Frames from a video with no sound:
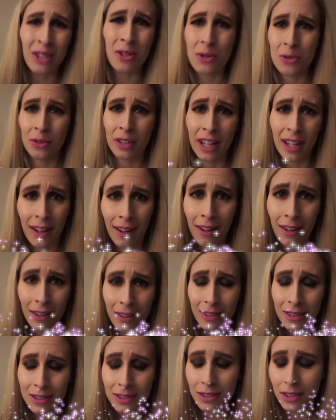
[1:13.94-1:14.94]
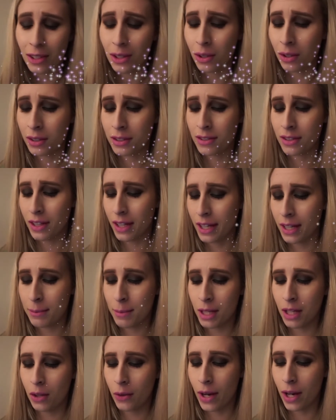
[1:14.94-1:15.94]
channel called the Beauty Addict
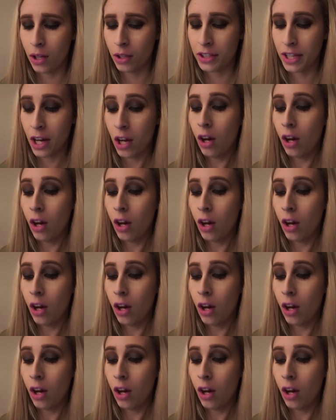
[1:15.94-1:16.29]
Diaries.